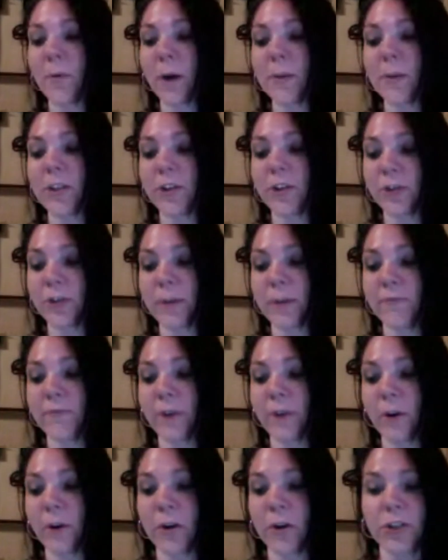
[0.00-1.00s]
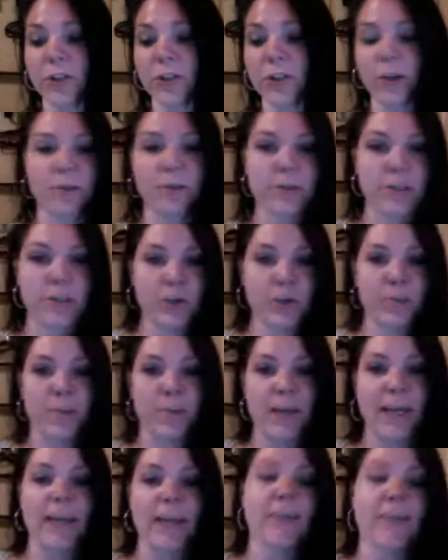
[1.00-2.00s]
would your dream shoot
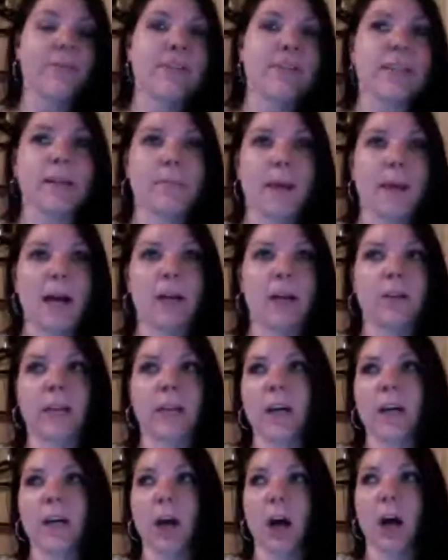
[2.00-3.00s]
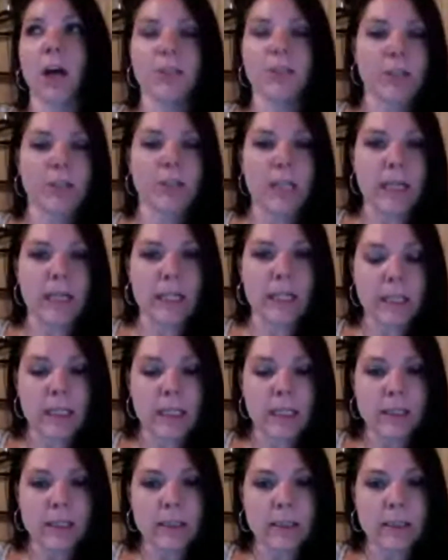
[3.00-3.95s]
be if it didn't matter like cost or anything?